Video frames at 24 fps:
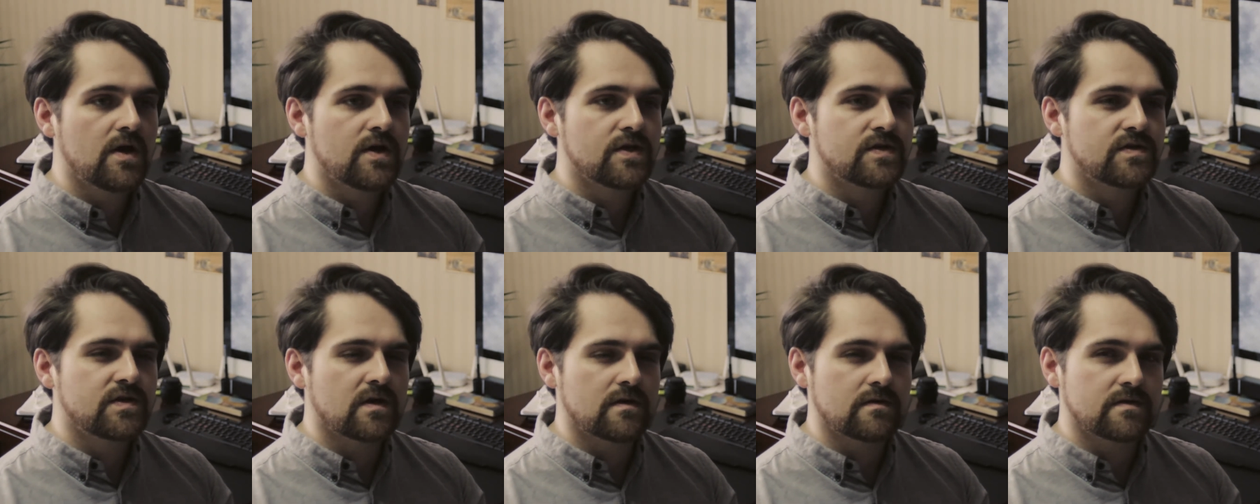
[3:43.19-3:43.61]

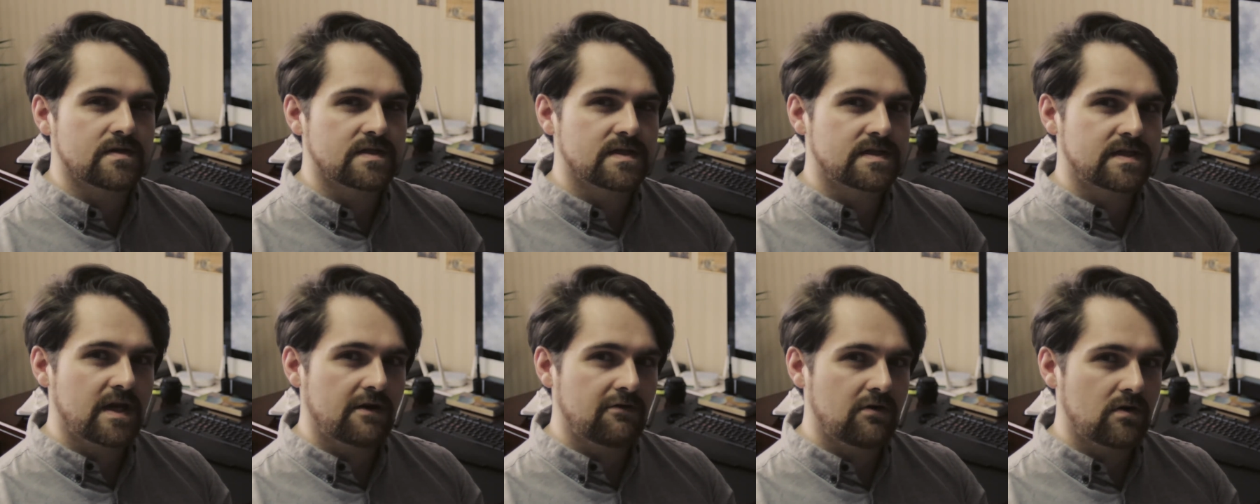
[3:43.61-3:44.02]
certain
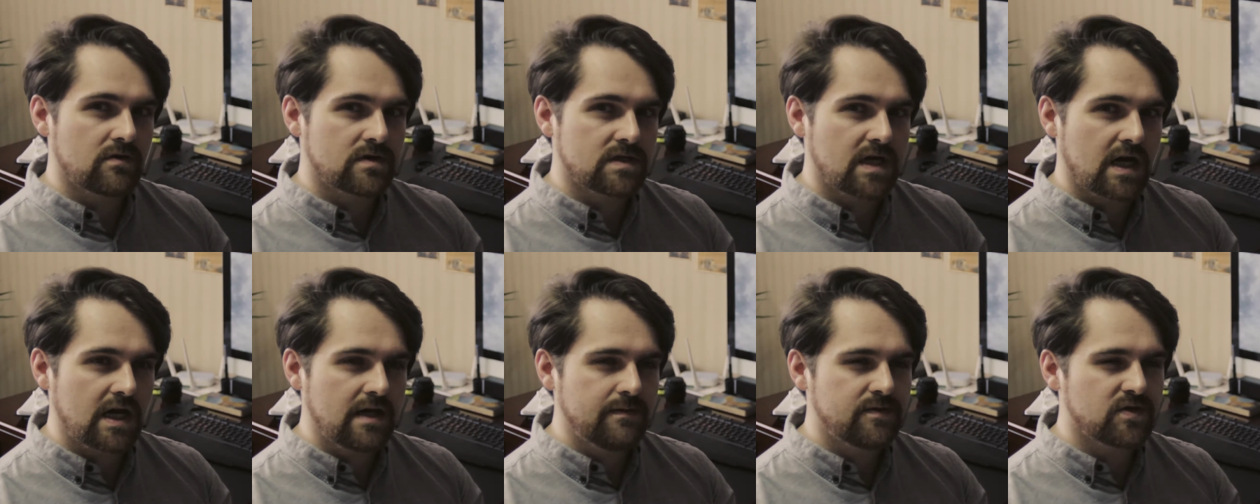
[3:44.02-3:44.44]

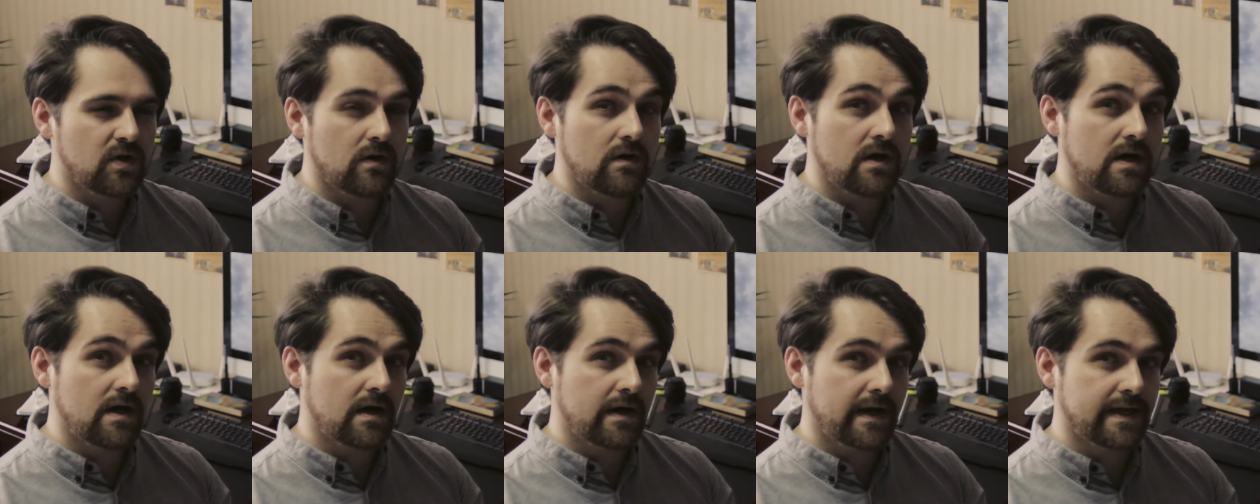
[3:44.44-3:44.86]
stereotypes
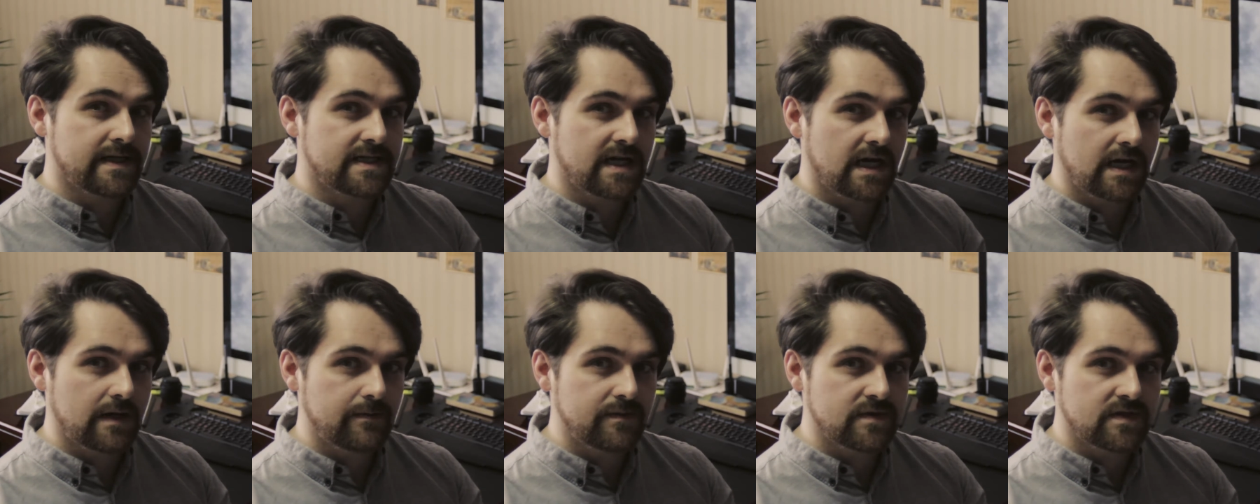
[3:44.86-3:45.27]
or
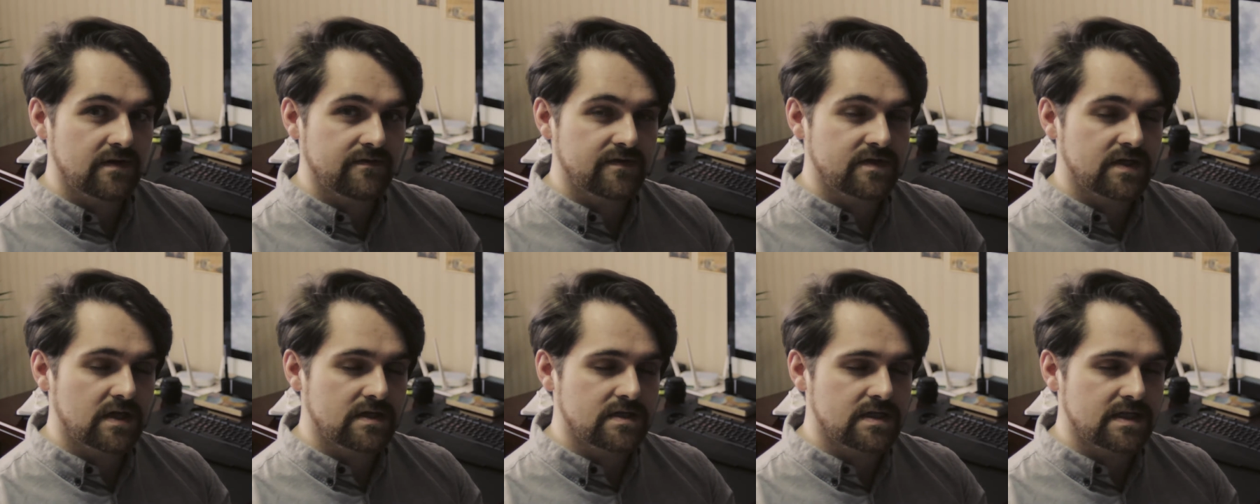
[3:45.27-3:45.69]
archetypes of
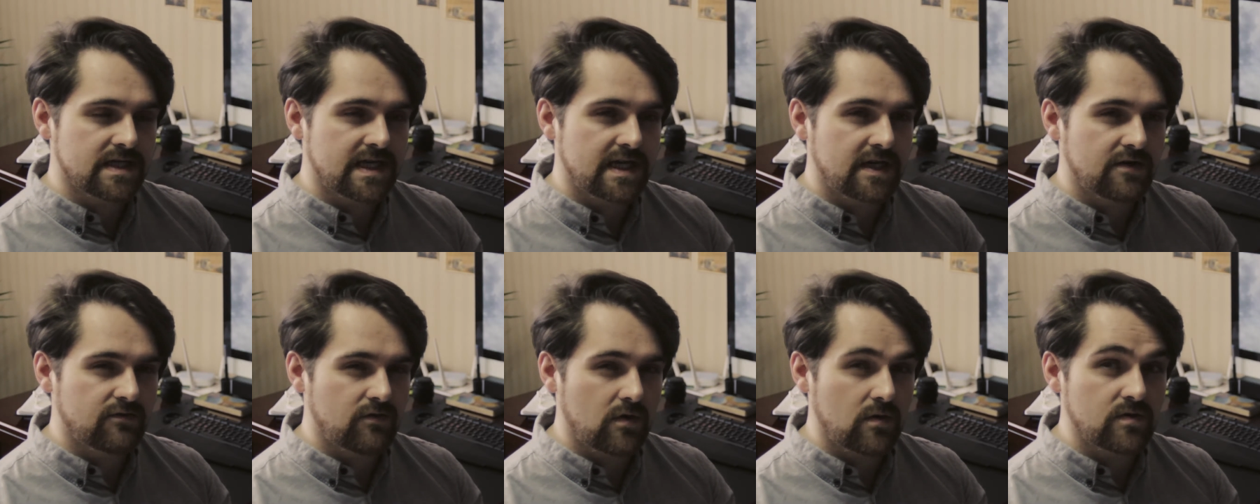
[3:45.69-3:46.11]
certain
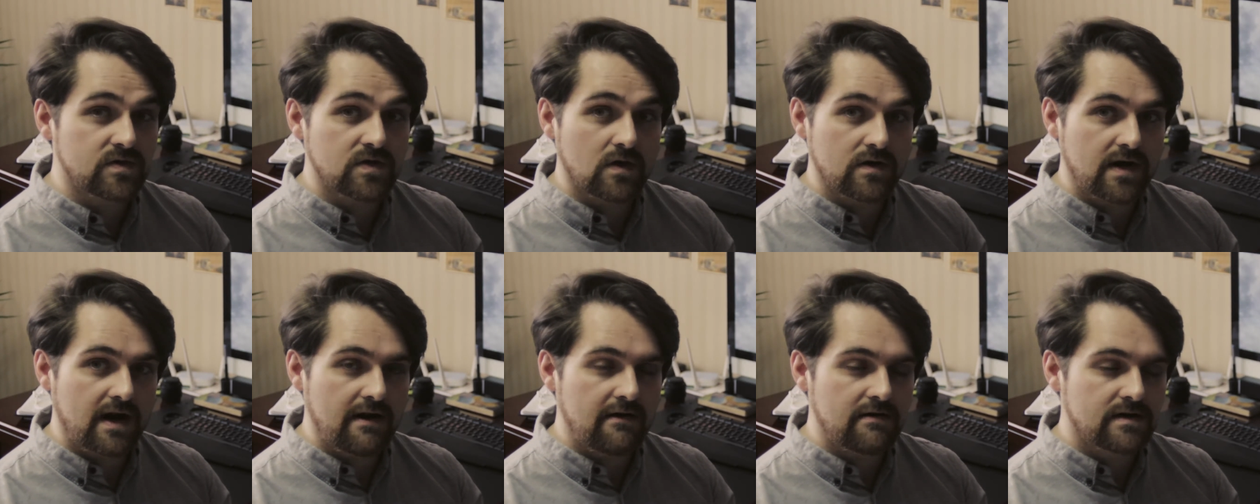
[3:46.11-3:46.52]
heroes
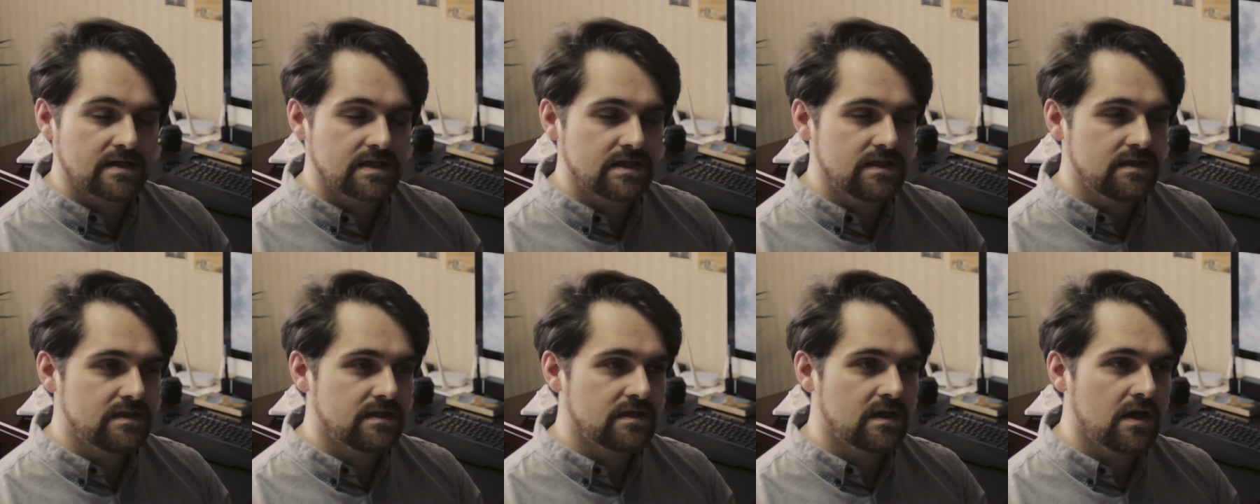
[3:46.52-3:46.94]
or
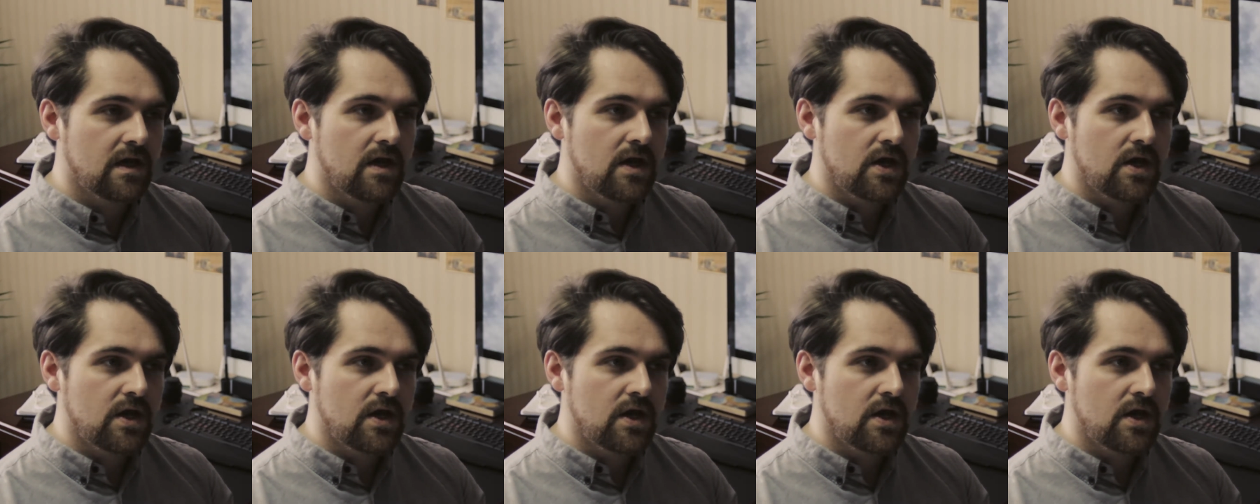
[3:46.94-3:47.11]
characters.